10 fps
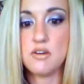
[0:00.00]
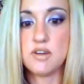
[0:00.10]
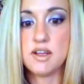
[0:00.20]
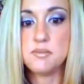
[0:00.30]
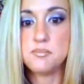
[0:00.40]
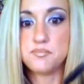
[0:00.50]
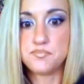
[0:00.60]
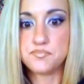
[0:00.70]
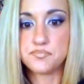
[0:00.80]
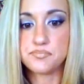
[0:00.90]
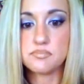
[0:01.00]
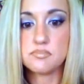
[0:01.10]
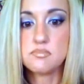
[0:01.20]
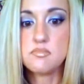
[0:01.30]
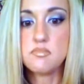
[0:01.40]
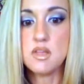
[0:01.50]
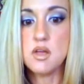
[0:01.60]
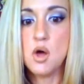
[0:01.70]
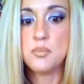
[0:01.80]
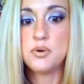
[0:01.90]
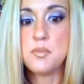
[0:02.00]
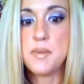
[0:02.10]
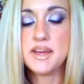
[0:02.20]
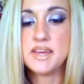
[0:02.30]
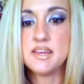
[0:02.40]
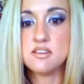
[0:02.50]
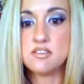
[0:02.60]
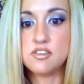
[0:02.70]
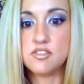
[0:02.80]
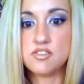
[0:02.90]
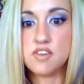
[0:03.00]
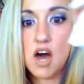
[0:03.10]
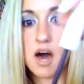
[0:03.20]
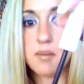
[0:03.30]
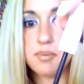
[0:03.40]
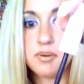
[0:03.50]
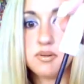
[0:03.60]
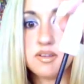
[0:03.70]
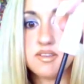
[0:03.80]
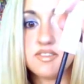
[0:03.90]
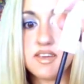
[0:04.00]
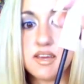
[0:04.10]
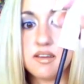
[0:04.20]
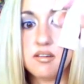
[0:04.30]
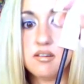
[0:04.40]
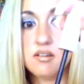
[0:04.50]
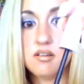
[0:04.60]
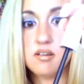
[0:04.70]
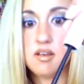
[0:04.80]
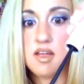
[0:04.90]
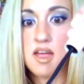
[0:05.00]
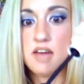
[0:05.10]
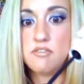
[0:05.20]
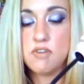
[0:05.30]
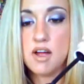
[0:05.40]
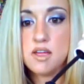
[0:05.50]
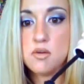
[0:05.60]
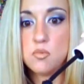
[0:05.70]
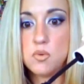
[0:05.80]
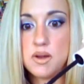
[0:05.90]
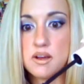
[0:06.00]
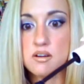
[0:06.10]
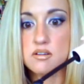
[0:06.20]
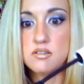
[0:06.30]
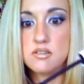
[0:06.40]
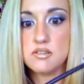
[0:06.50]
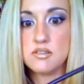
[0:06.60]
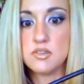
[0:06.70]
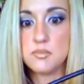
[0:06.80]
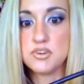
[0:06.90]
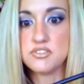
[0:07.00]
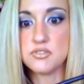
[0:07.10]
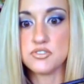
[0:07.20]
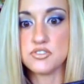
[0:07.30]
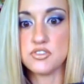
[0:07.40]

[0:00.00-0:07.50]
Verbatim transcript: out, right? Put it back in till the top is in. And right where the bristles